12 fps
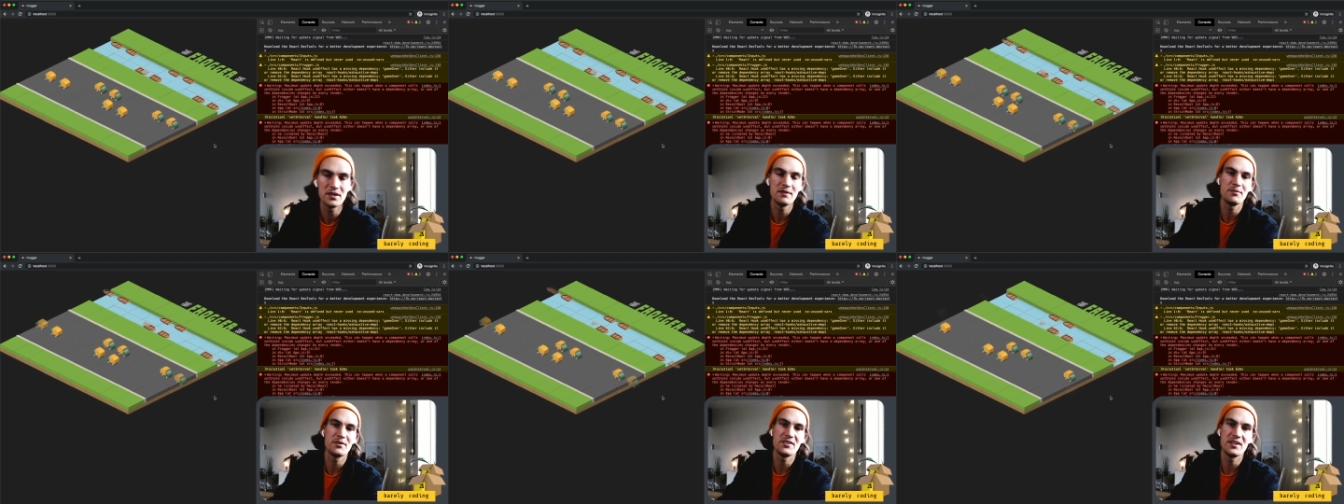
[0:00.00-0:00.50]

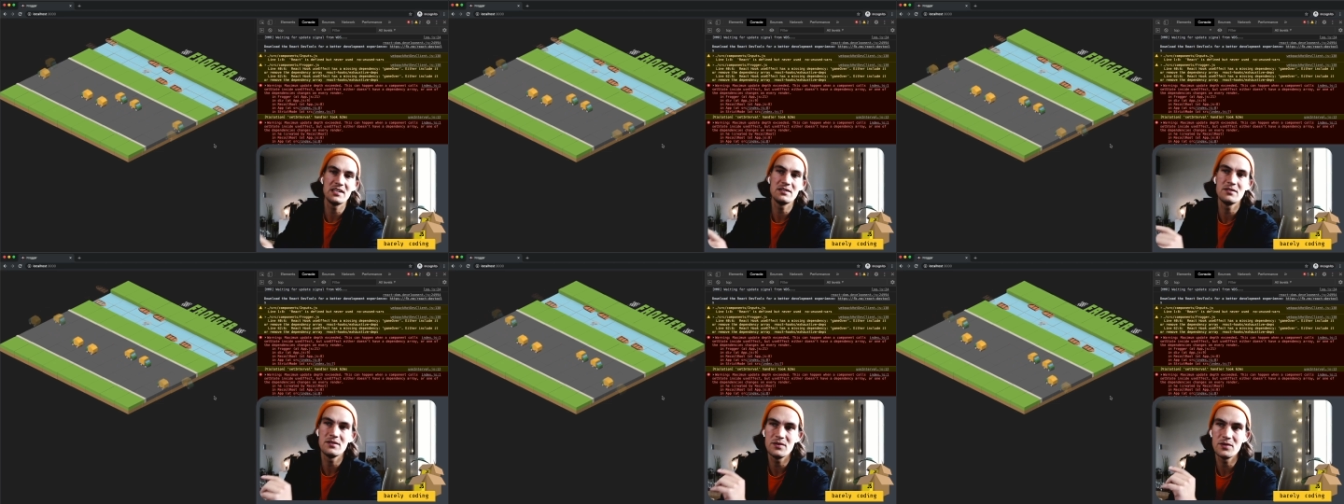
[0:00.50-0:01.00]
but then
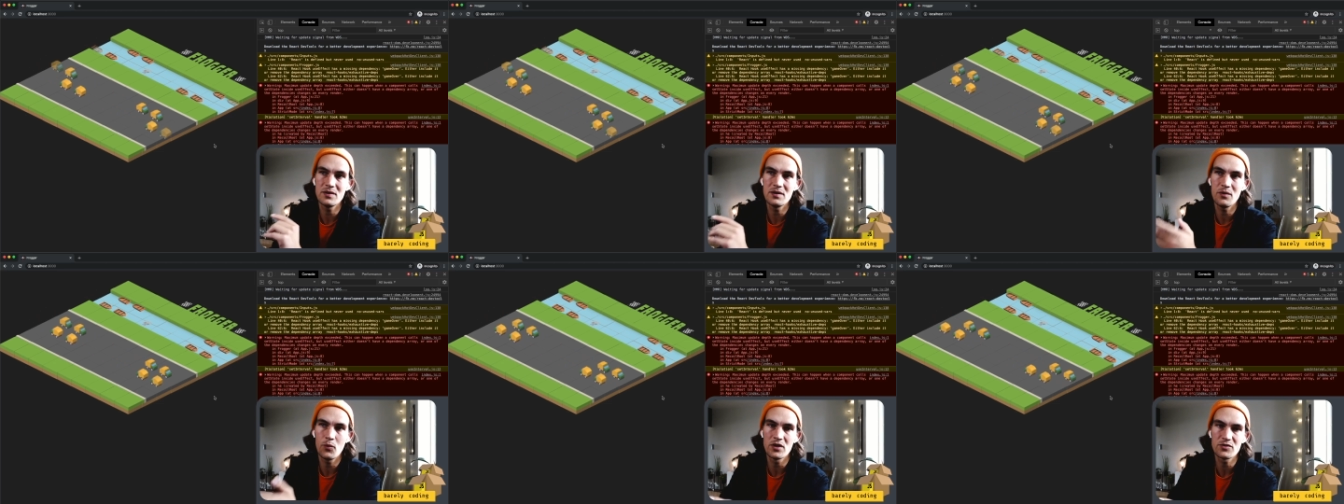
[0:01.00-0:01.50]

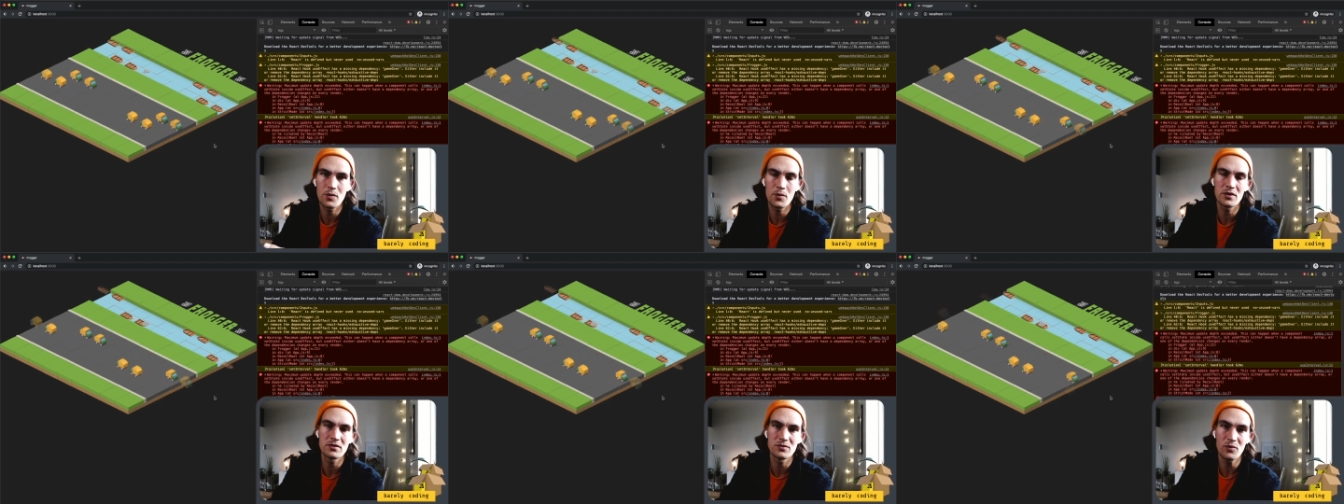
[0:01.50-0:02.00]
once we were
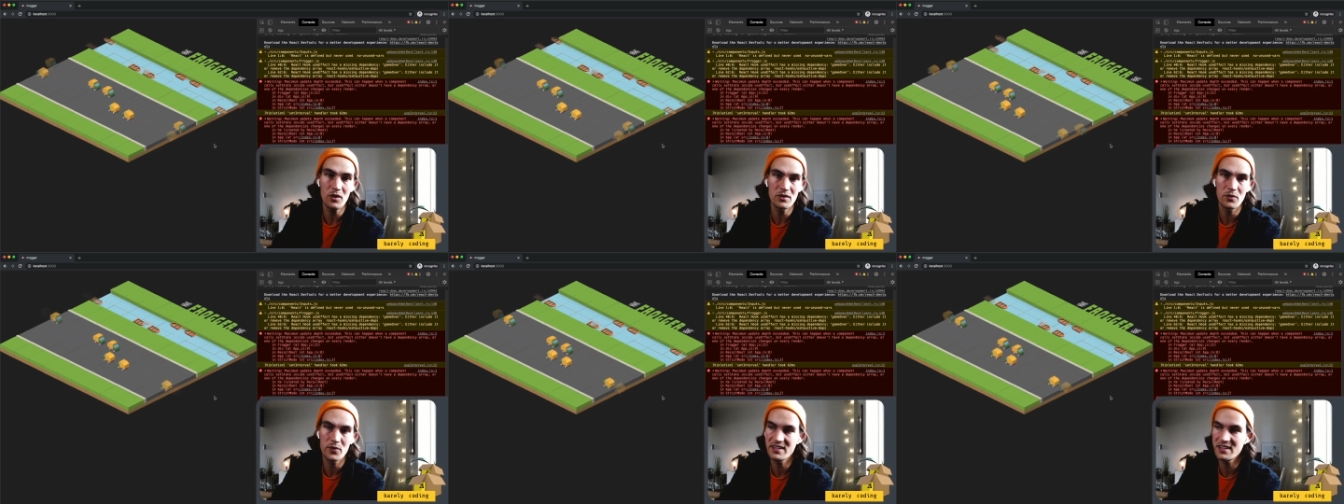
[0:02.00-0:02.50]
on the water
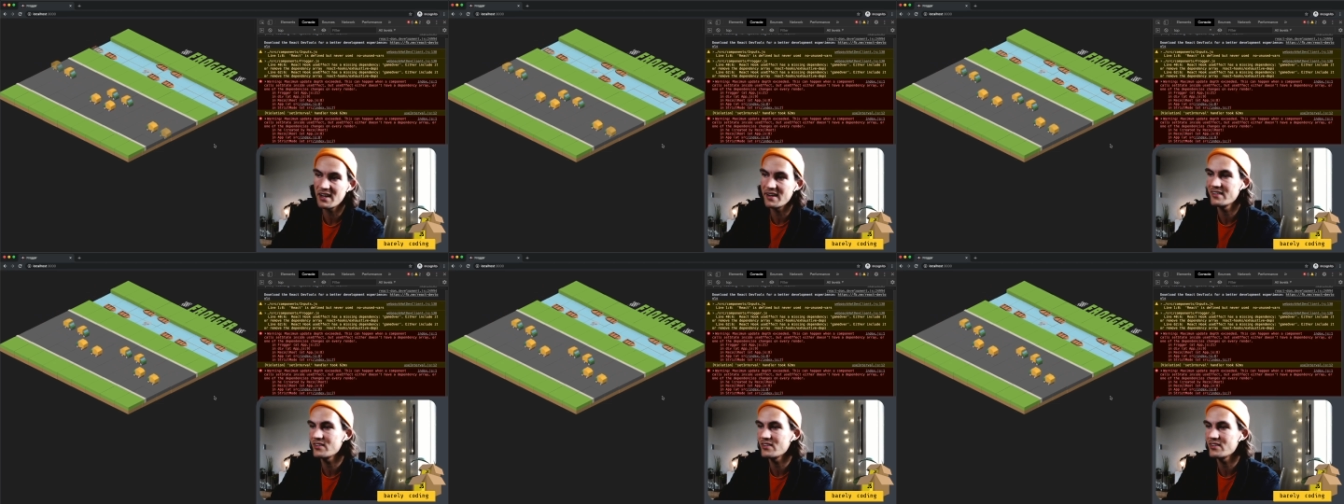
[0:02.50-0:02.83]
we died,